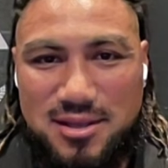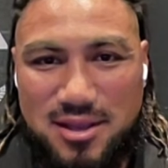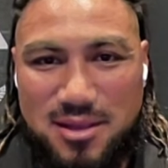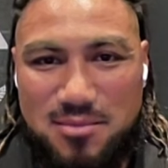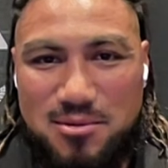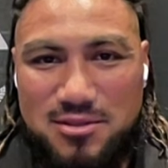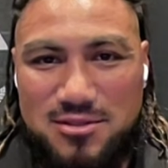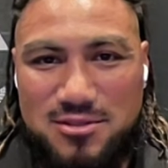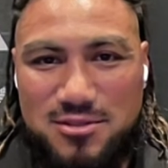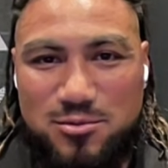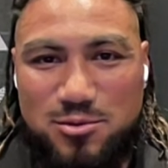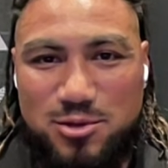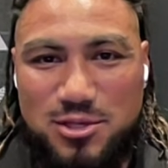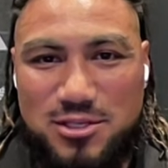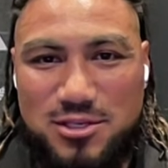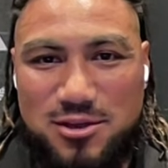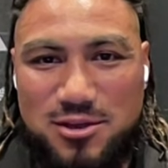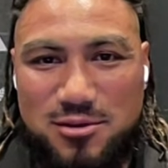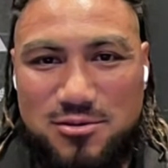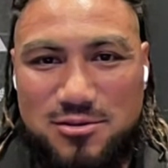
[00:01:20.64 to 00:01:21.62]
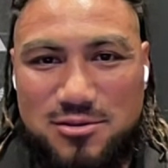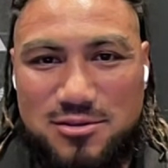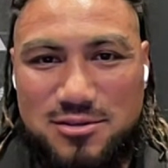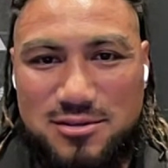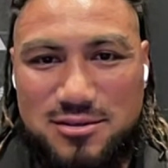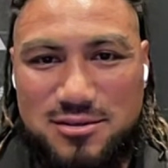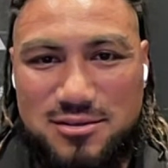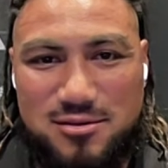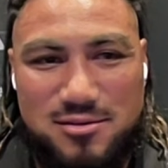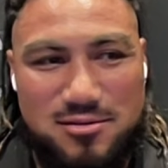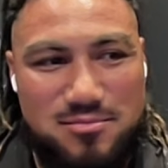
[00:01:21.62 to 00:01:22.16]
coming into the West Coast.
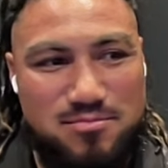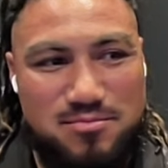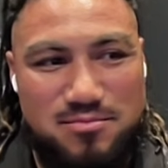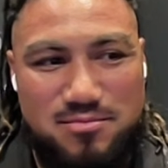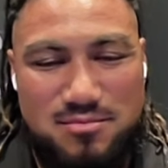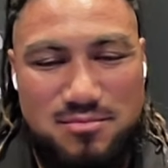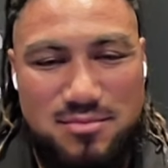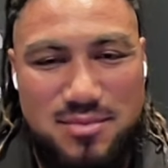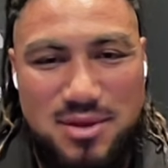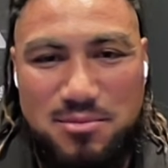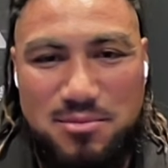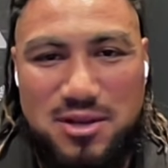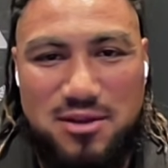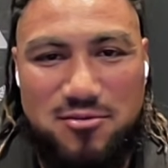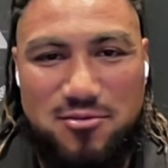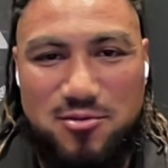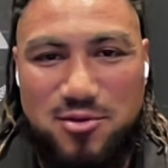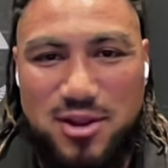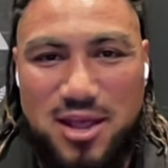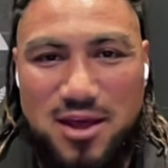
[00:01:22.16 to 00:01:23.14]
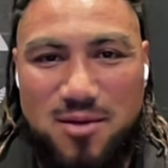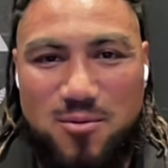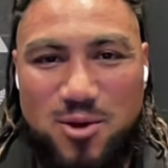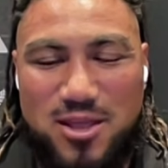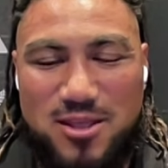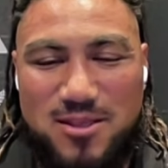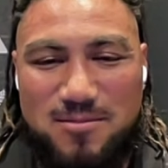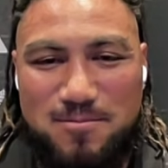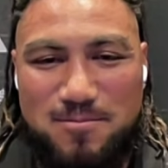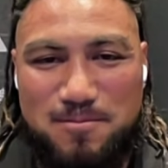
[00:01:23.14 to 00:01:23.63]
So I mean, everyone can't wait.